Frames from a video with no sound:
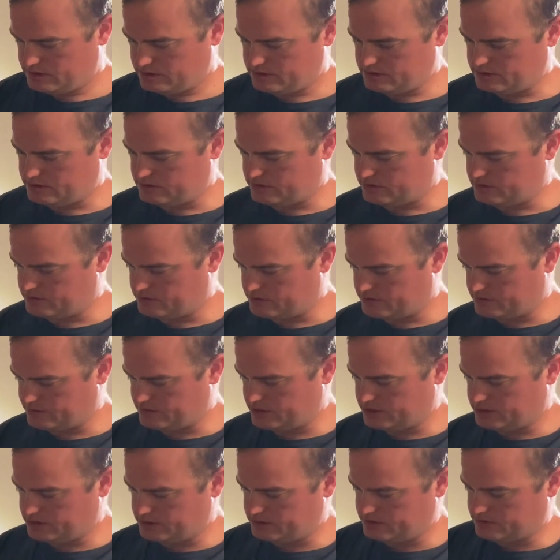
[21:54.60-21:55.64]
So I'm
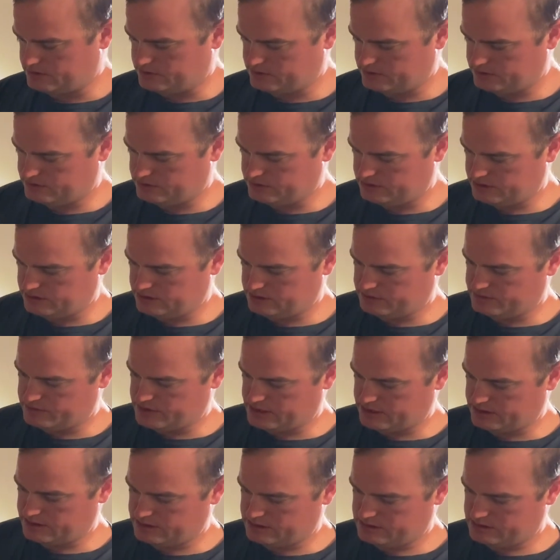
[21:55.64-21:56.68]
actually going to loosen these
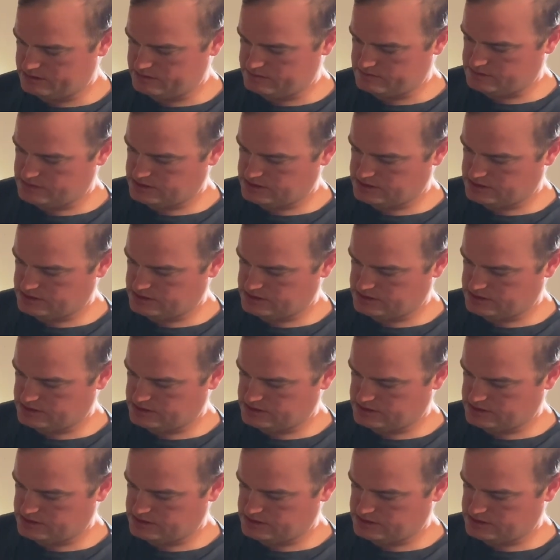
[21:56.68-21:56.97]
back up.